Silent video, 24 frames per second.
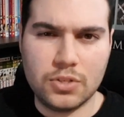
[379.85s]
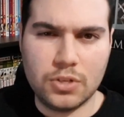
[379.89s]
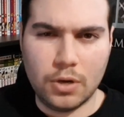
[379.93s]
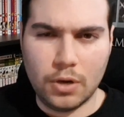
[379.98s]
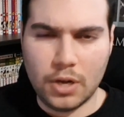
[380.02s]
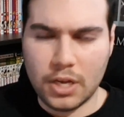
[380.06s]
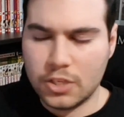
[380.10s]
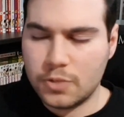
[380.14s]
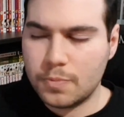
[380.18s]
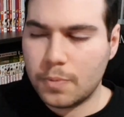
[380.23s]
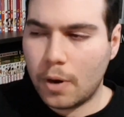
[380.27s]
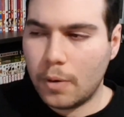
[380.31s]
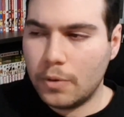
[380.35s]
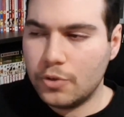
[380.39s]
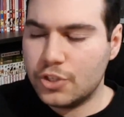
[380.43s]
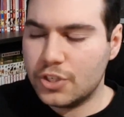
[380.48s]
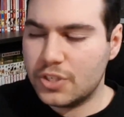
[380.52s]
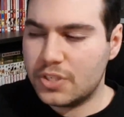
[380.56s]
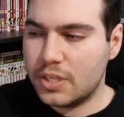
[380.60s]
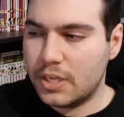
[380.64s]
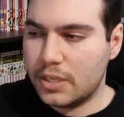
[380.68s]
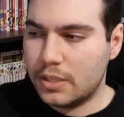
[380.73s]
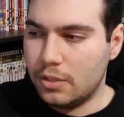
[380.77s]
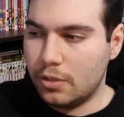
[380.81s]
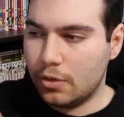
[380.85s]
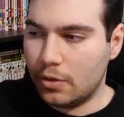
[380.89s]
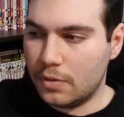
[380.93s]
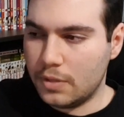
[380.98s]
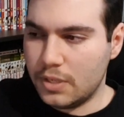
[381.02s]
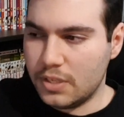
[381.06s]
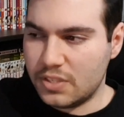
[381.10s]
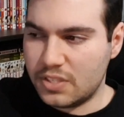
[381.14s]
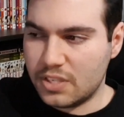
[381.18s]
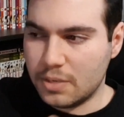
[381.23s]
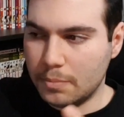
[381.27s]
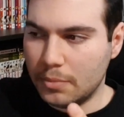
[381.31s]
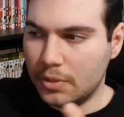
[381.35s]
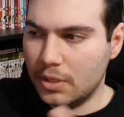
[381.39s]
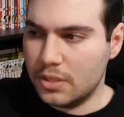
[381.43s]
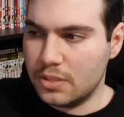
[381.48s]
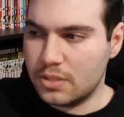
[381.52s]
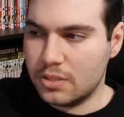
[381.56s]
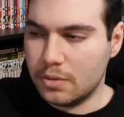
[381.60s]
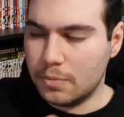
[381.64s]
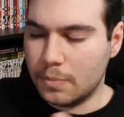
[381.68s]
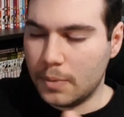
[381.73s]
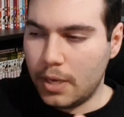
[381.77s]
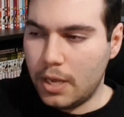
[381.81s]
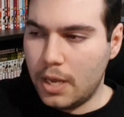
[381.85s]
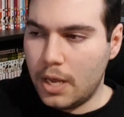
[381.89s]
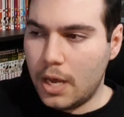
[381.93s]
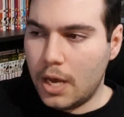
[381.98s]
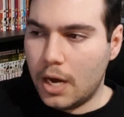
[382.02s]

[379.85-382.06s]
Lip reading: So it's probably just like, you know, the symbolism